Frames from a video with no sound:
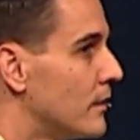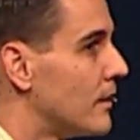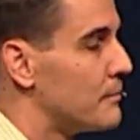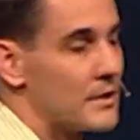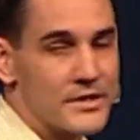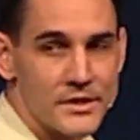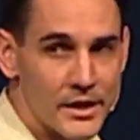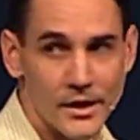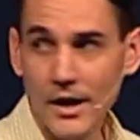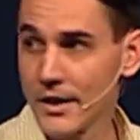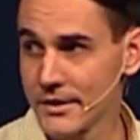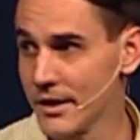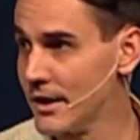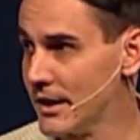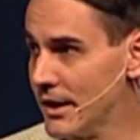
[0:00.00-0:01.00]
I'm not saying
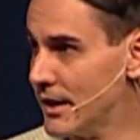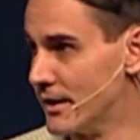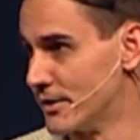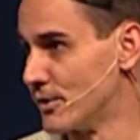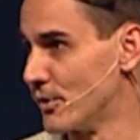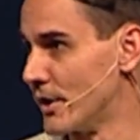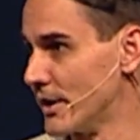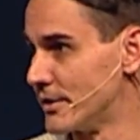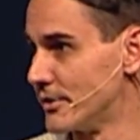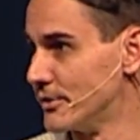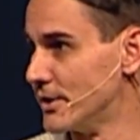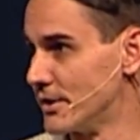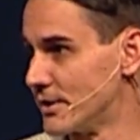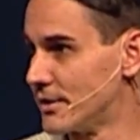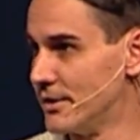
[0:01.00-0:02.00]
God's going to eat us, okay? So
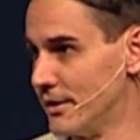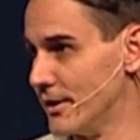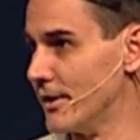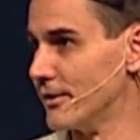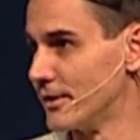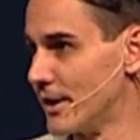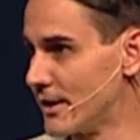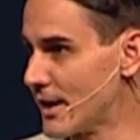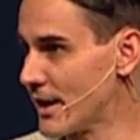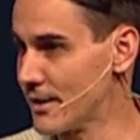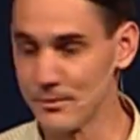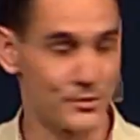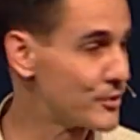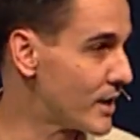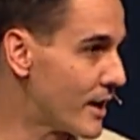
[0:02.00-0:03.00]
just, you know, get that
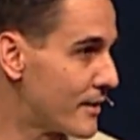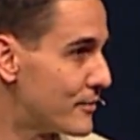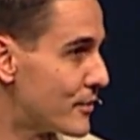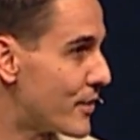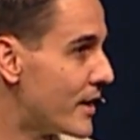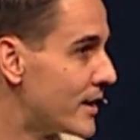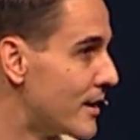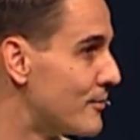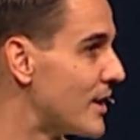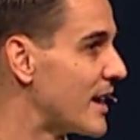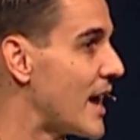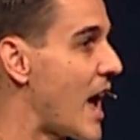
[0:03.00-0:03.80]
imagery out of your thinking, right?